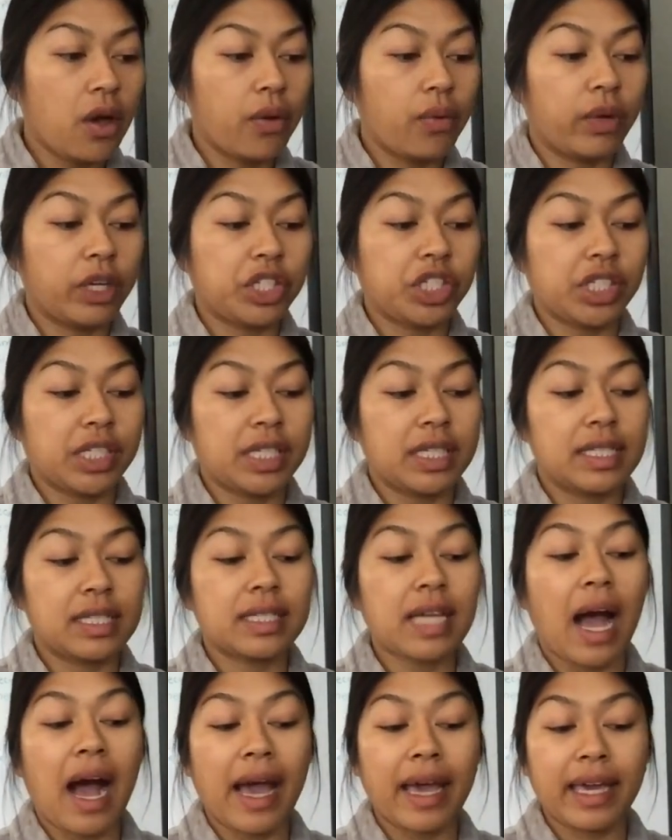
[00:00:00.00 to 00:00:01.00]
which is
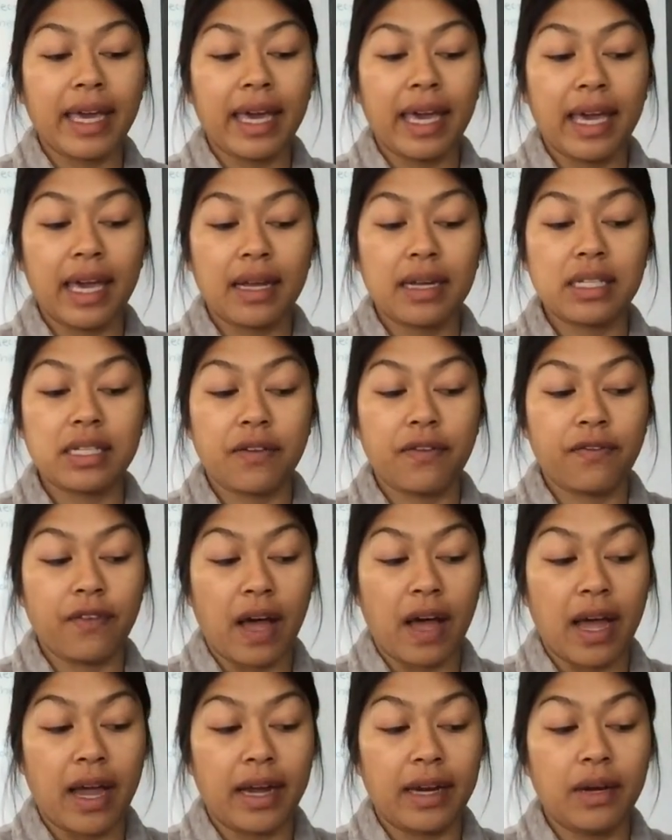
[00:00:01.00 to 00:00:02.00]
I can
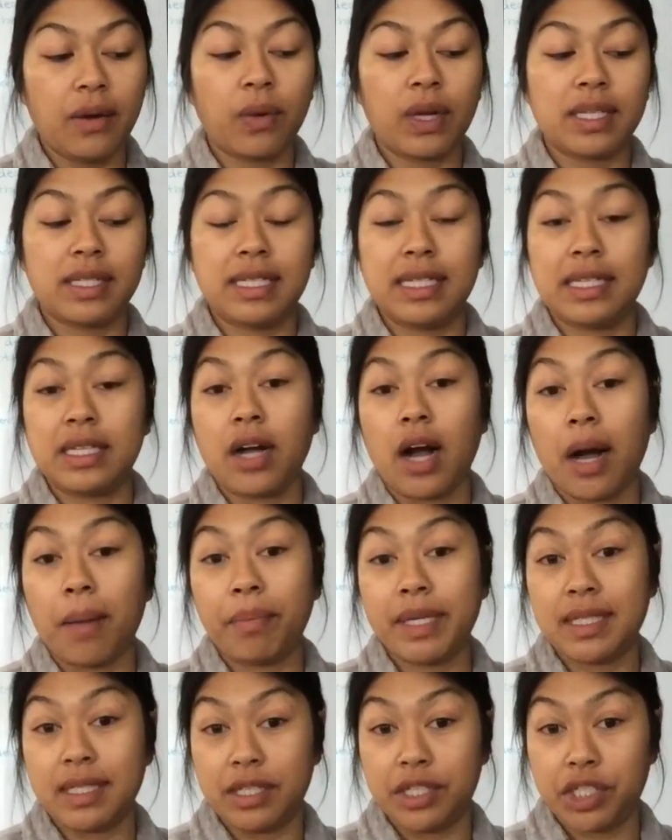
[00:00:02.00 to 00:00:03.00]
define what
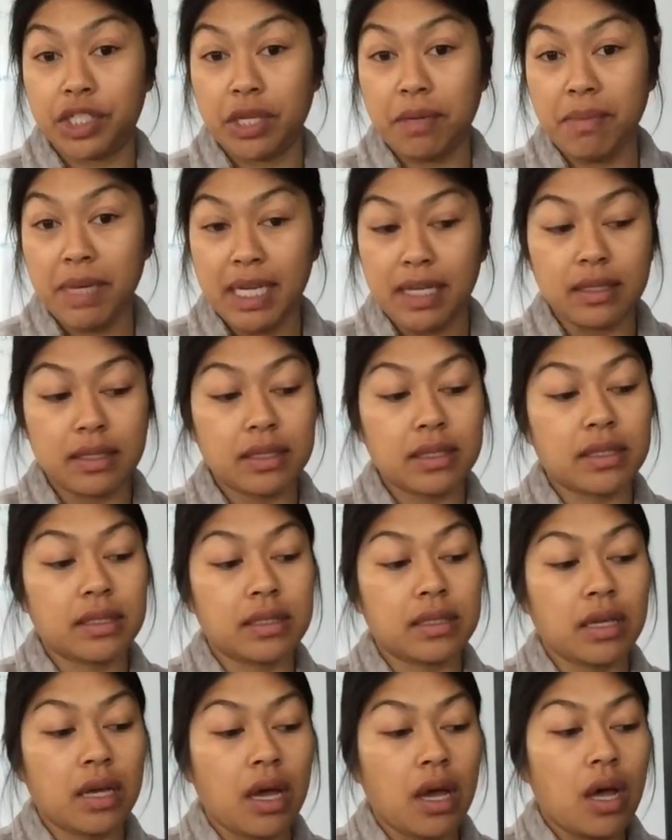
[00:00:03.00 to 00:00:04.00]
decomposition
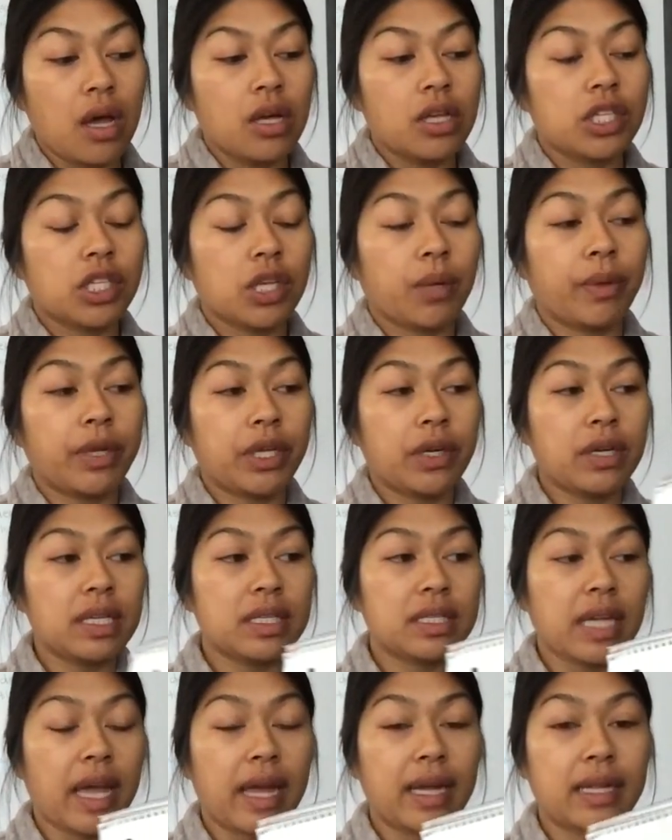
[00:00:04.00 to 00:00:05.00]
means. So in your
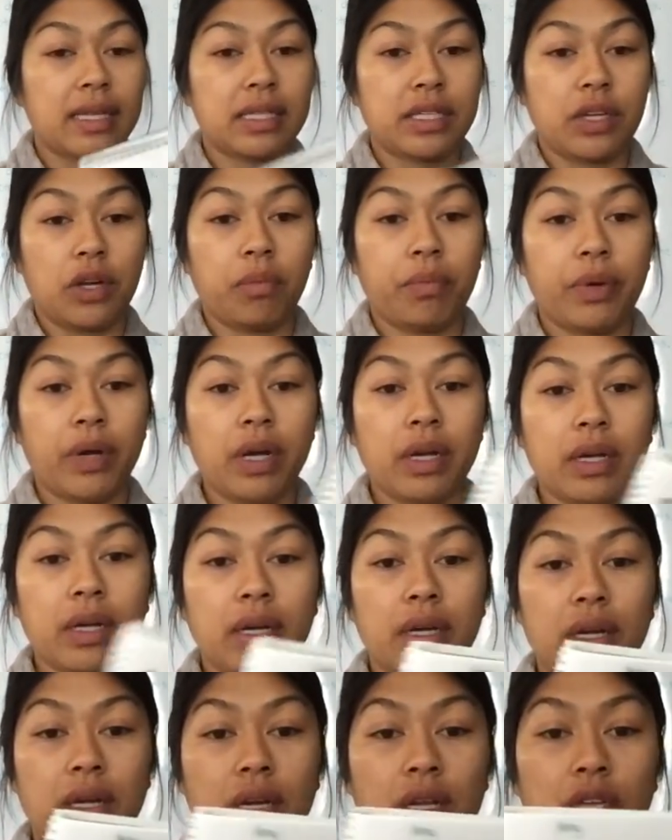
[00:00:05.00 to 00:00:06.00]
science
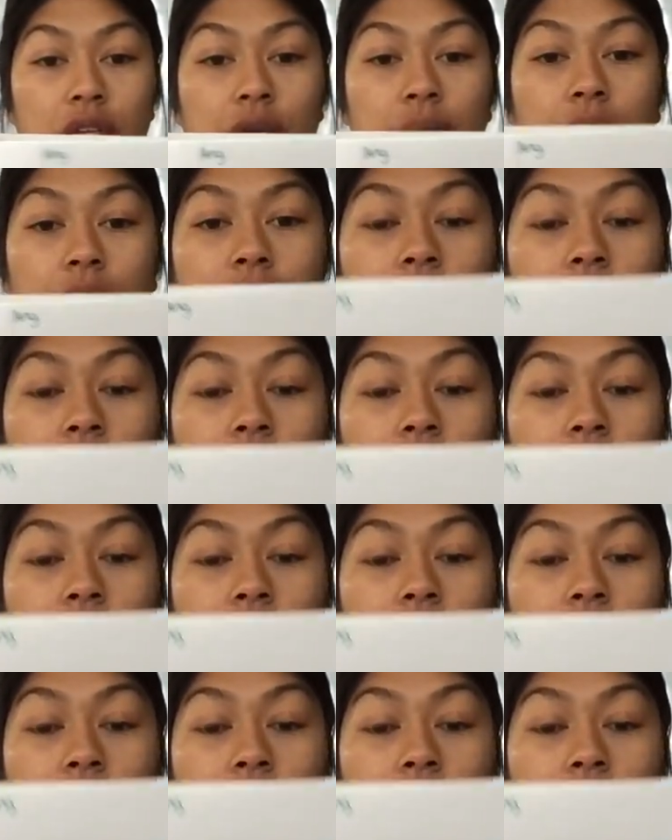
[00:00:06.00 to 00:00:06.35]
notebook, you are